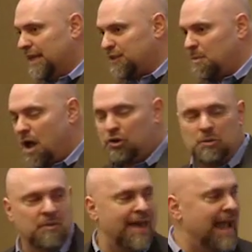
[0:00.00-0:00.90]
a small
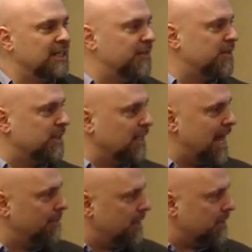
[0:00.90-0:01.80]
group of activists and
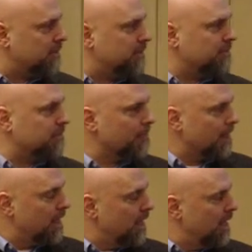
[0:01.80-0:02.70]
lobbyists.
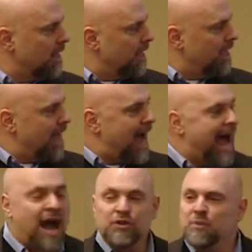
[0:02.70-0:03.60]

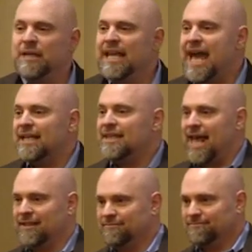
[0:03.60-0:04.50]
How did we get it
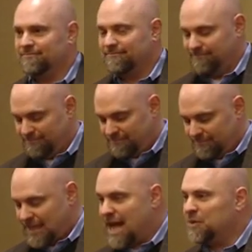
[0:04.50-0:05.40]
then?
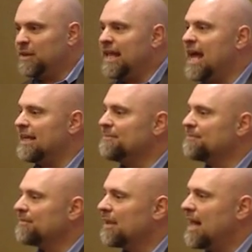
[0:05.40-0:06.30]
How did we get it?
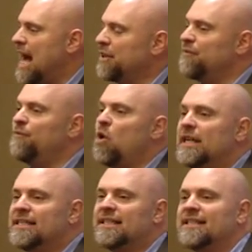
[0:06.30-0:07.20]
How did
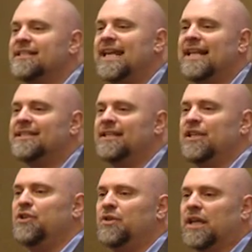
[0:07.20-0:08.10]
46 states in the
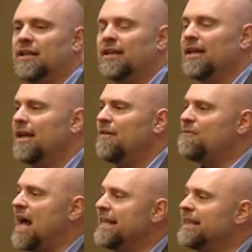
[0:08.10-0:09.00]
Union
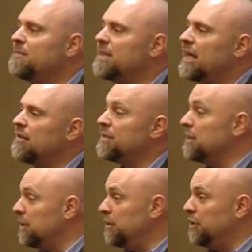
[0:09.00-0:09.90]
find themselves,
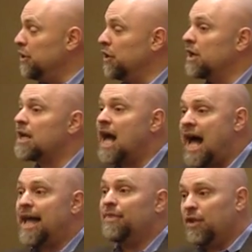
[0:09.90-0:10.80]
including New York,
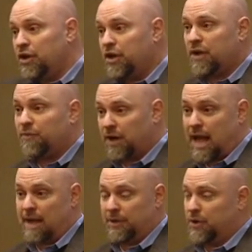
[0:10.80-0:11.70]
on the hook for
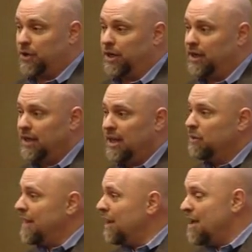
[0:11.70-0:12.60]
Common Core
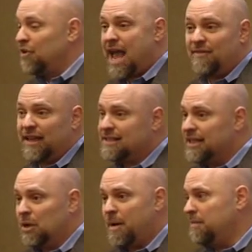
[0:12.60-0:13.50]
without ever having a
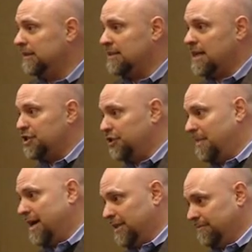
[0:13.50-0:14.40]
single public discussion
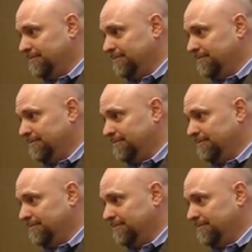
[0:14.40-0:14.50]
about it?